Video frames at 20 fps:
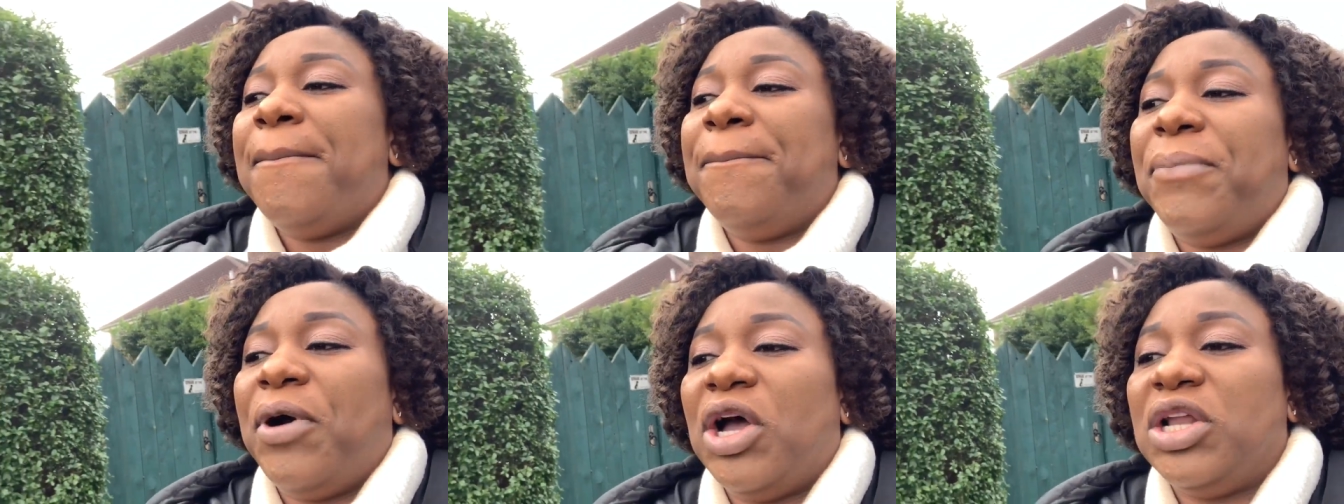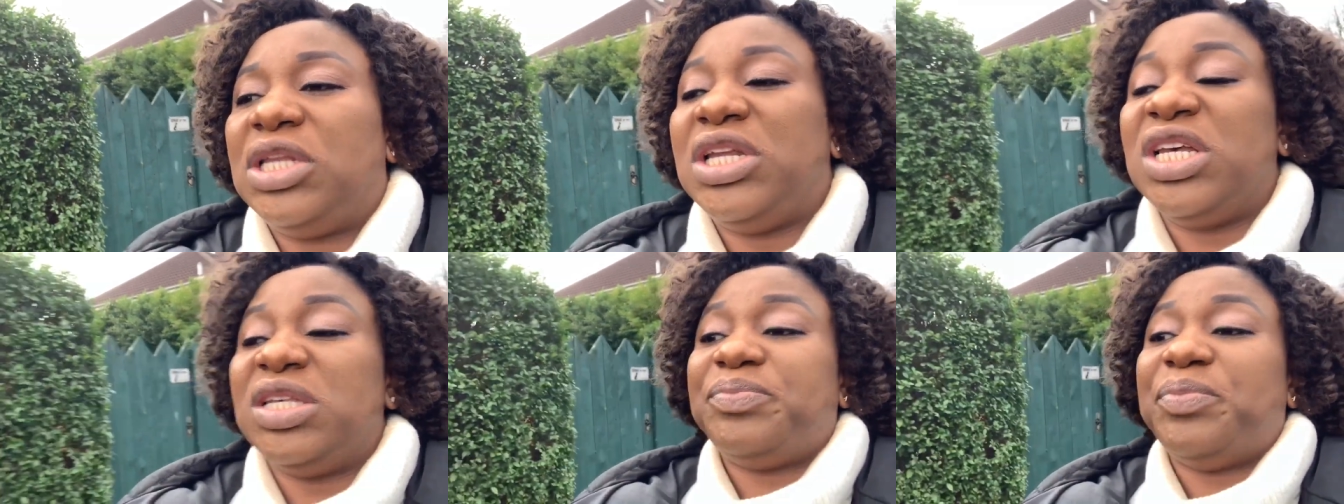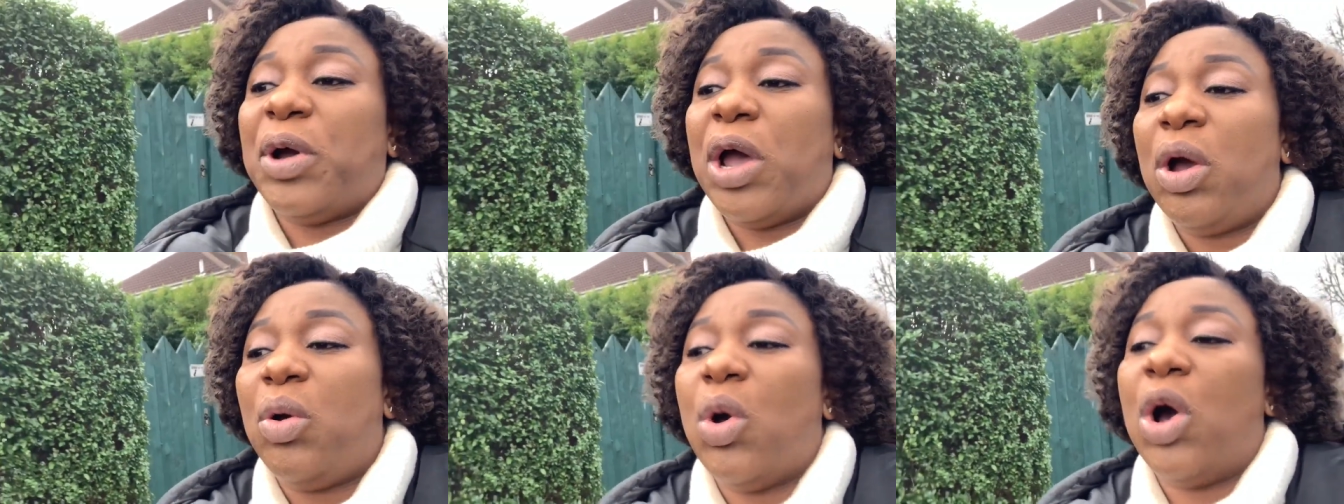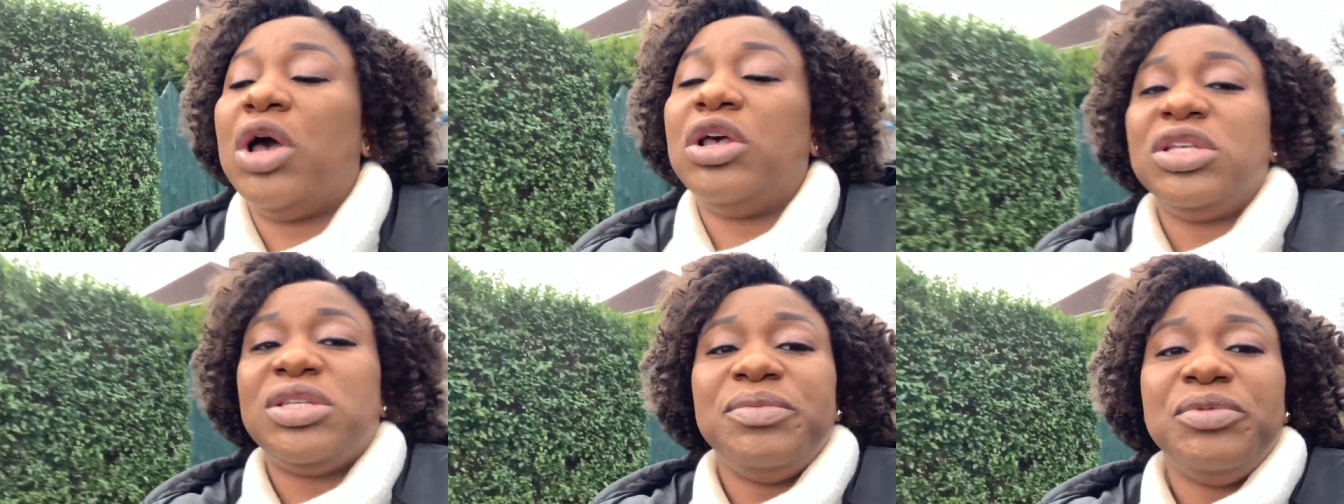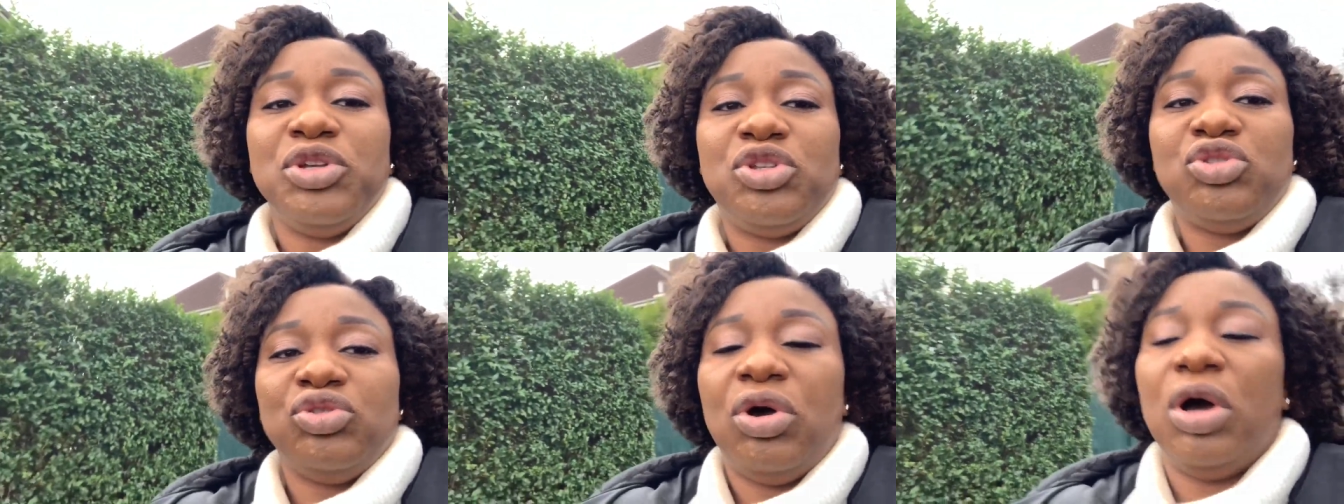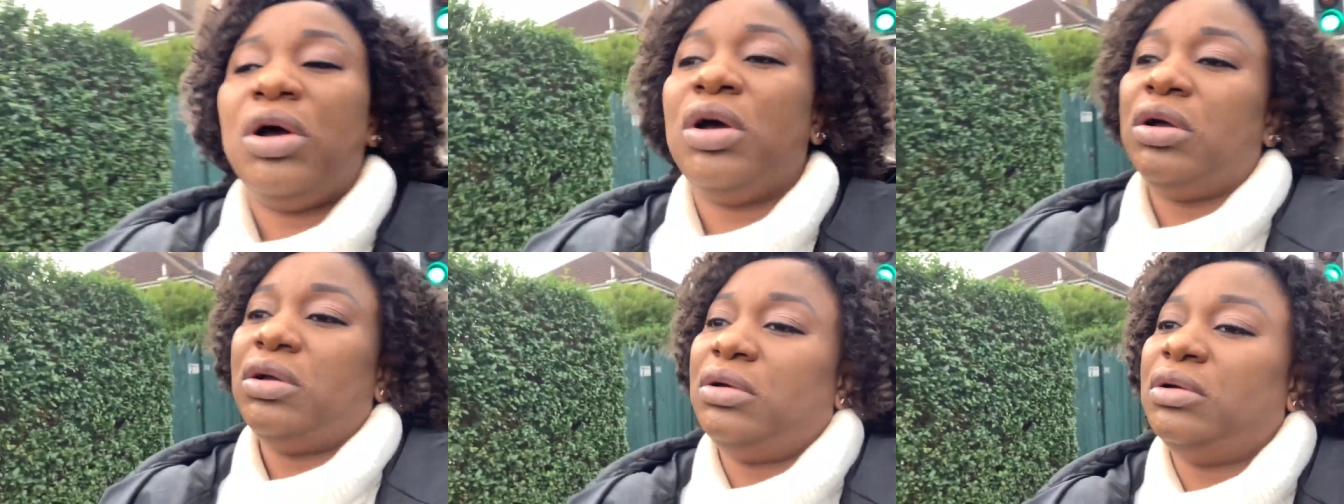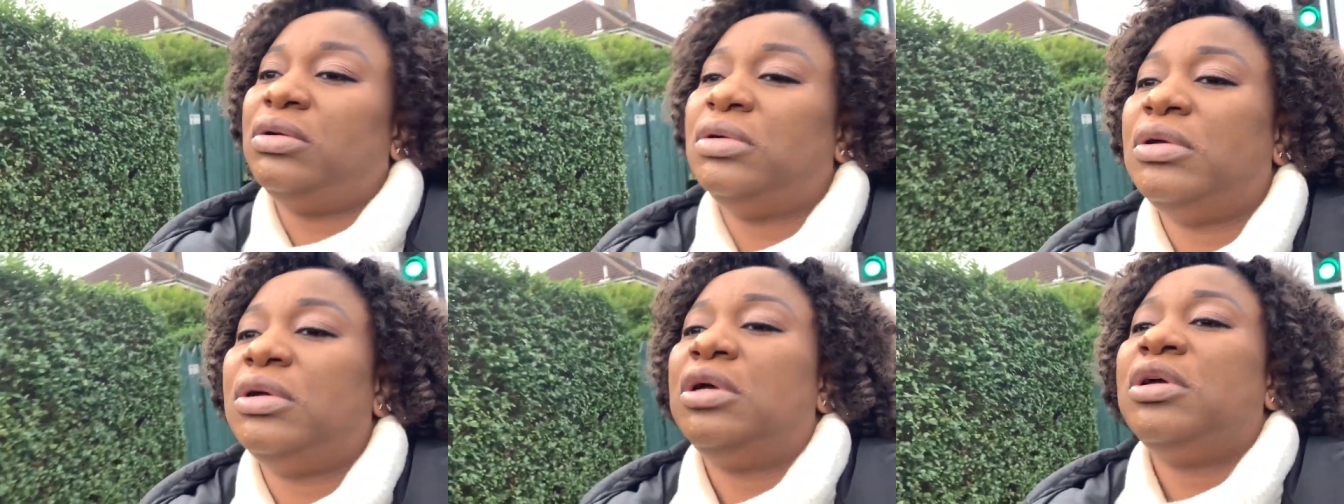But this boy wants me to,
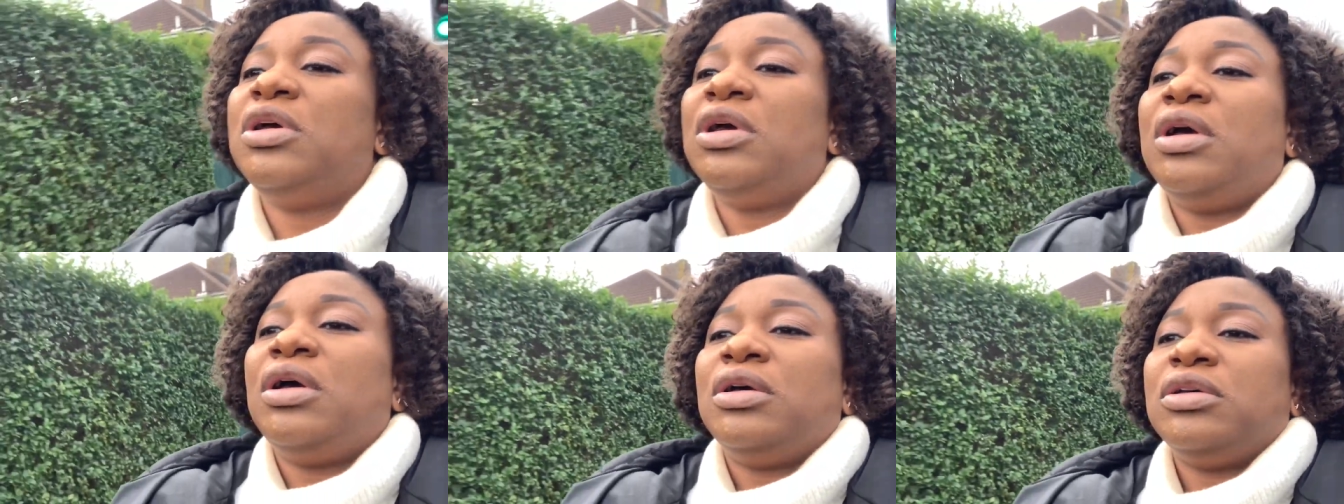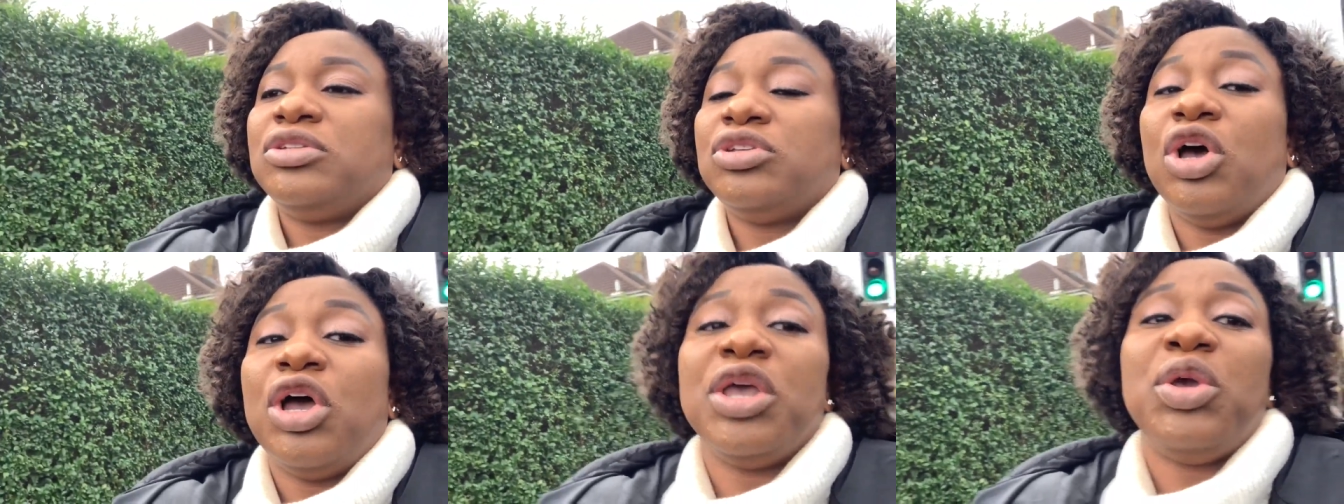so